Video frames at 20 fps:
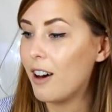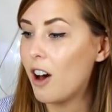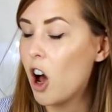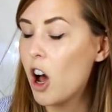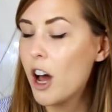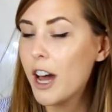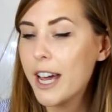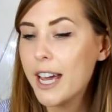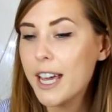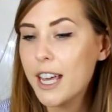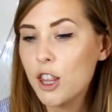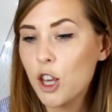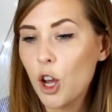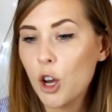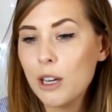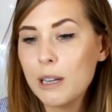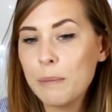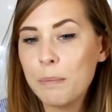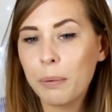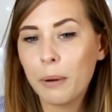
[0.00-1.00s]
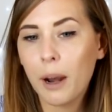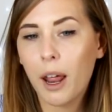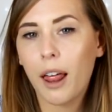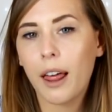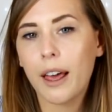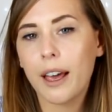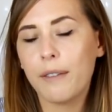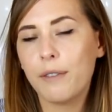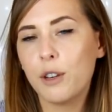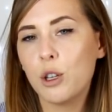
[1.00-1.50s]

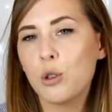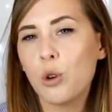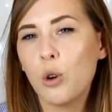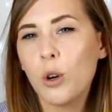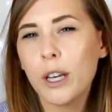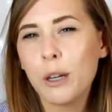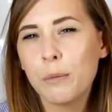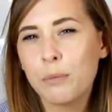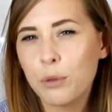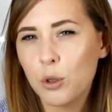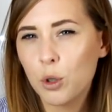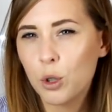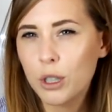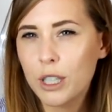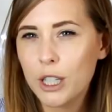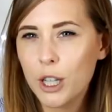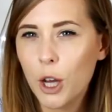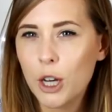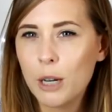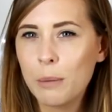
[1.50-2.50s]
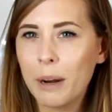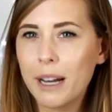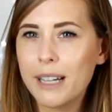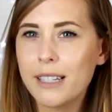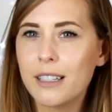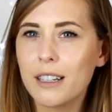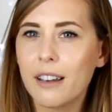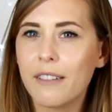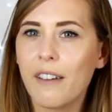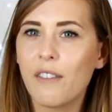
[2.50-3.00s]
If you're talking abroad, the only
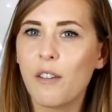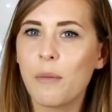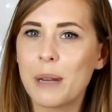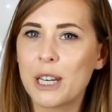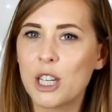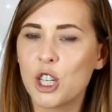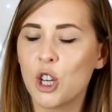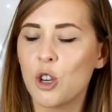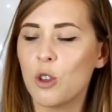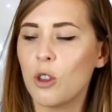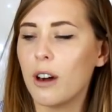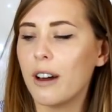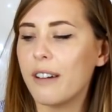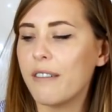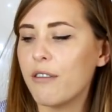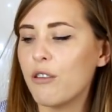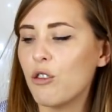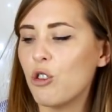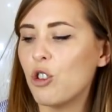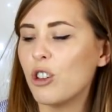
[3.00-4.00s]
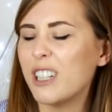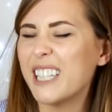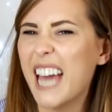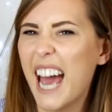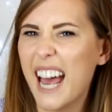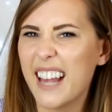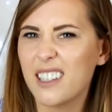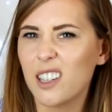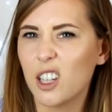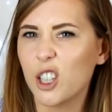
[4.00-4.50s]
places I've ever been to that I've thought,
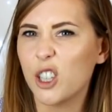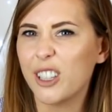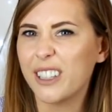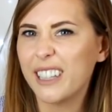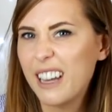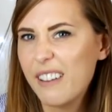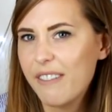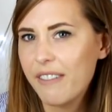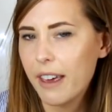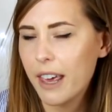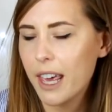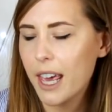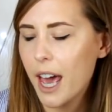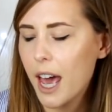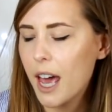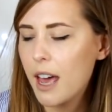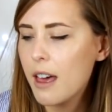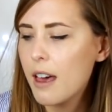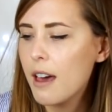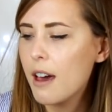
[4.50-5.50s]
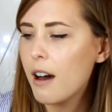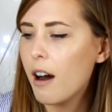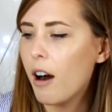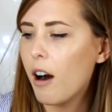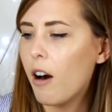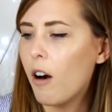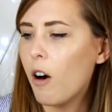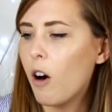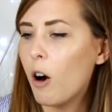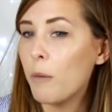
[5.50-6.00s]
yes, I could live here,
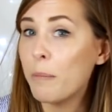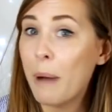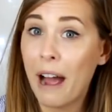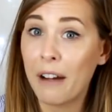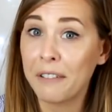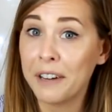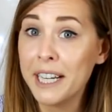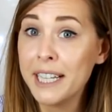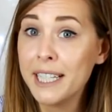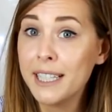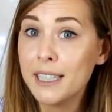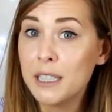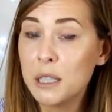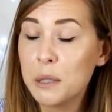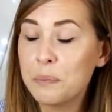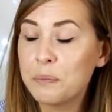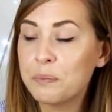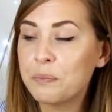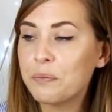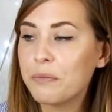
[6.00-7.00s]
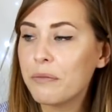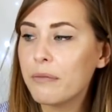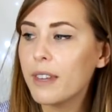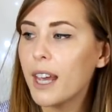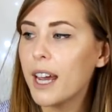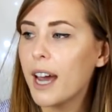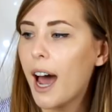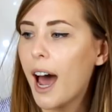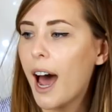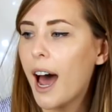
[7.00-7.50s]
are Paris
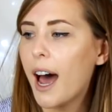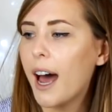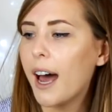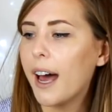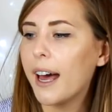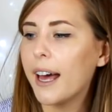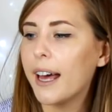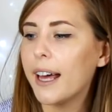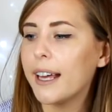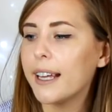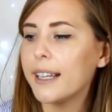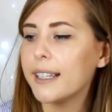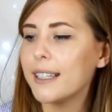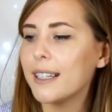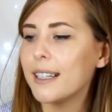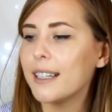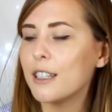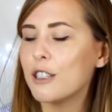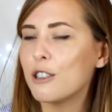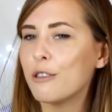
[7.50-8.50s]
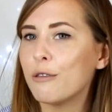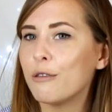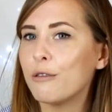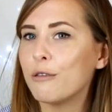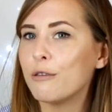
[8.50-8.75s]
and